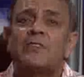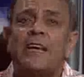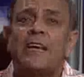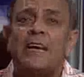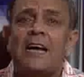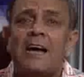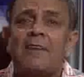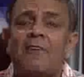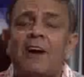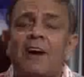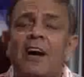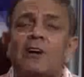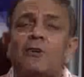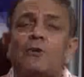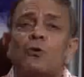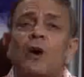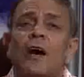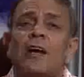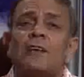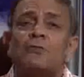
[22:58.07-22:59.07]
Singh, I want
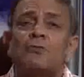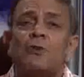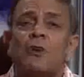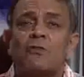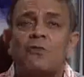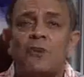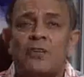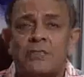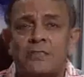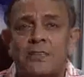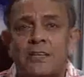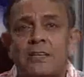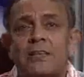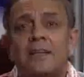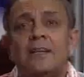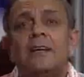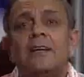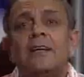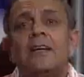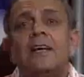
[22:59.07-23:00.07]
to ask you a question.
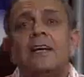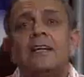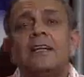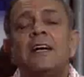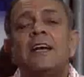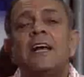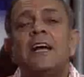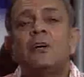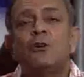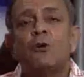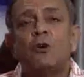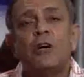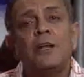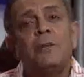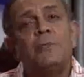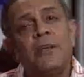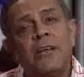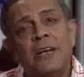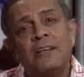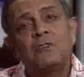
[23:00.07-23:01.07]
He said, I told
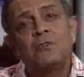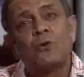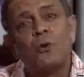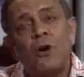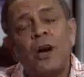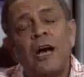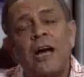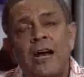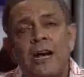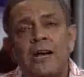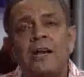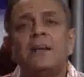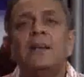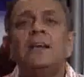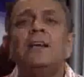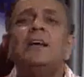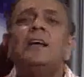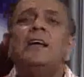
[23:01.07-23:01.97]
him, yes, go ahead.